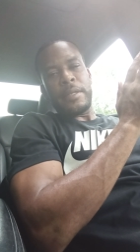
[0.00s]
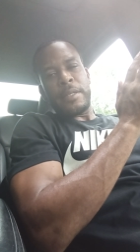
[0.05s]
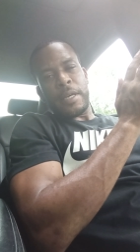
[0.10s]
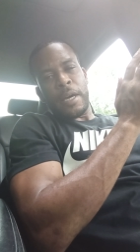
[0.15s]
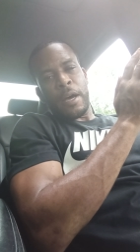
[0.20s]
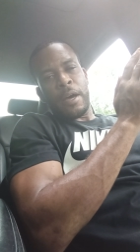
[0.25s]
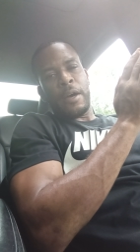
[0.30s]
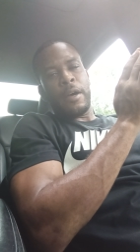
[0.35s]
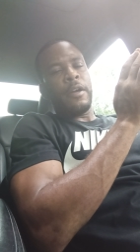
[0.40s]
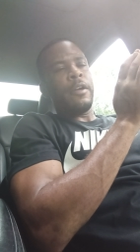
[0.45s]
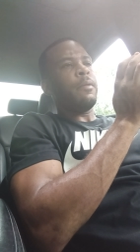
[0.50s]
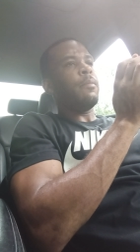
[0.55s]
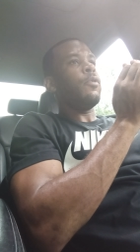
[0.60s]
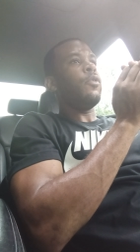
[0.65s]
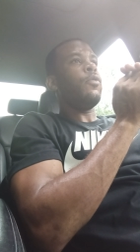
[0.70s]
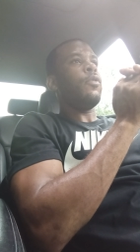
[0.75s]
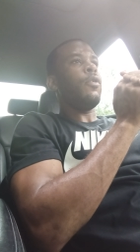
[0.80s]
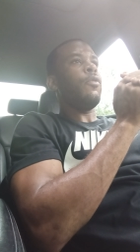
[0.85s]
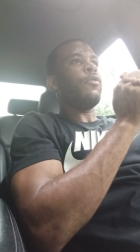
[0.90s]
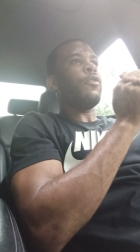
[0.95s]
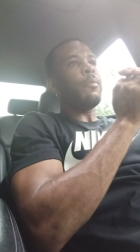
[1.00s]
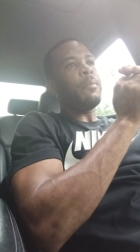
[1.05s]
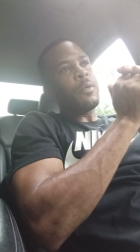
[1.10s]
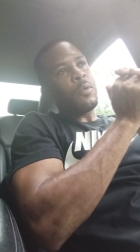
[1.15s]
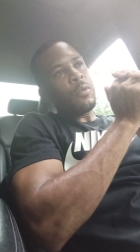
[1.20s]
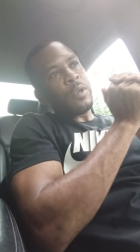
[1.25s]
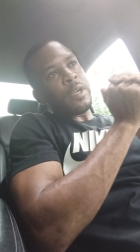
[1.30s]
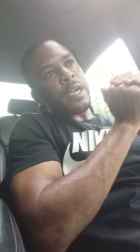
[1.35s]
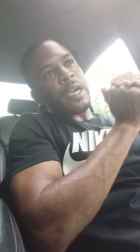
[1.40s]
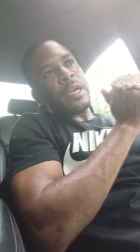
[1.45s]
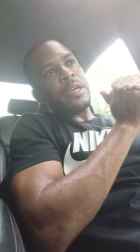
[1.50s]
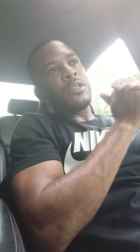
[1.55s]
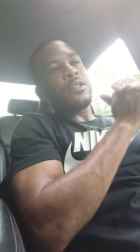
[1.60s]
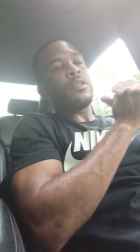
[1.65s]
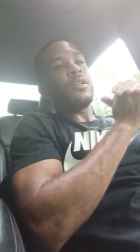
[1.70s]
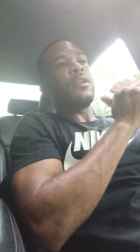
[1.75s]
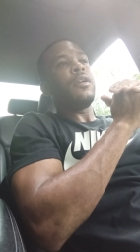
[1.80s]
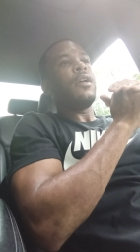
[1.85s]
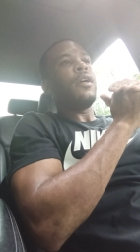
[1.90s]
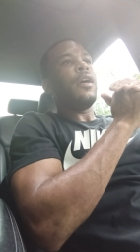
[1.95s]
time,
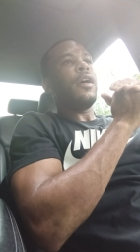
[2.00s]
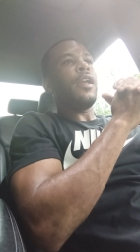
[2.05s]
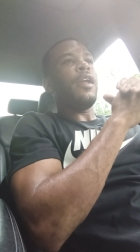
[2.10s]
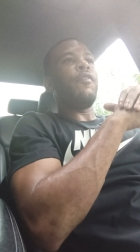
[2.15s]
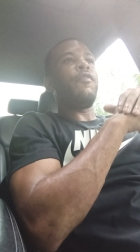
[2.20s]
communication. And